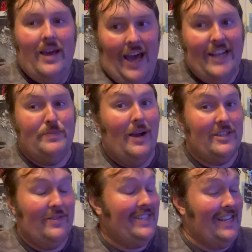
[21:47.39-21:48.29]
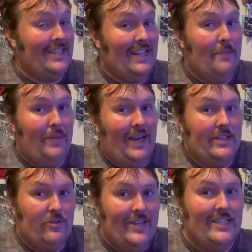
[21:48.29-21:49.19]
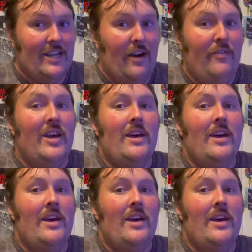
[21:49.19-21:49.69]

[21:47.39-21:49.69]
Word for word: Xbox 360 and PS3 stuff.